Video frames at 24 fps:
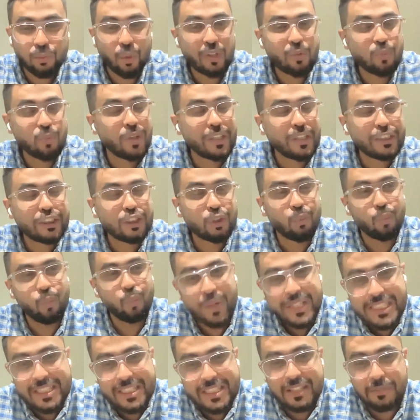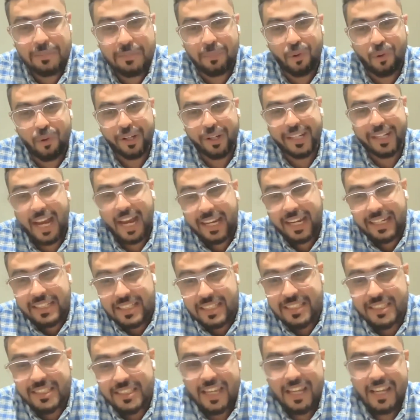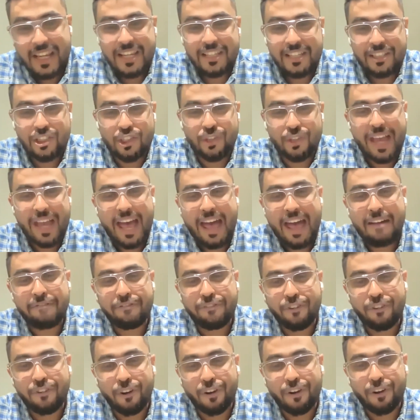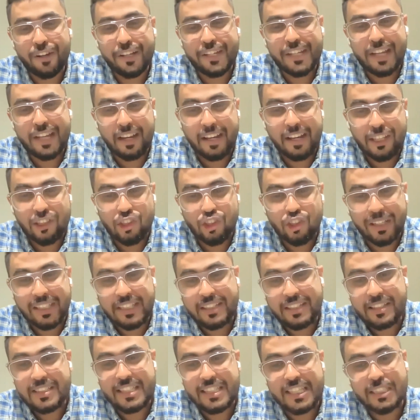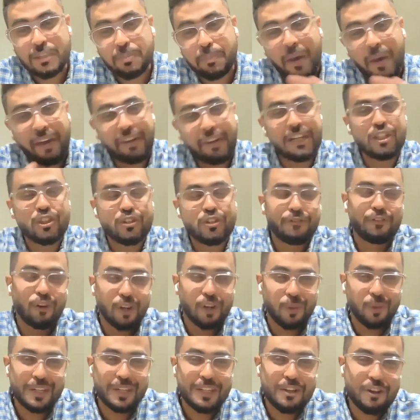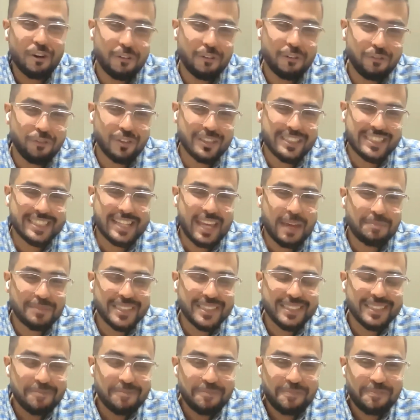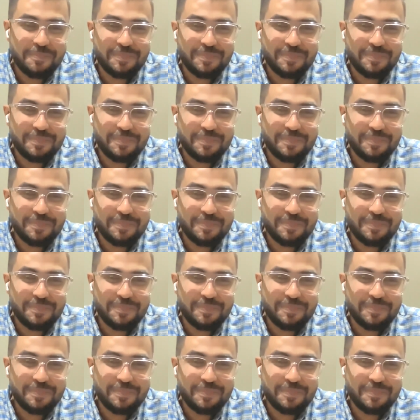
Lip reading: What words of wisdom or guidance do you have for young HR leaders aspiring to follow in your footsteps?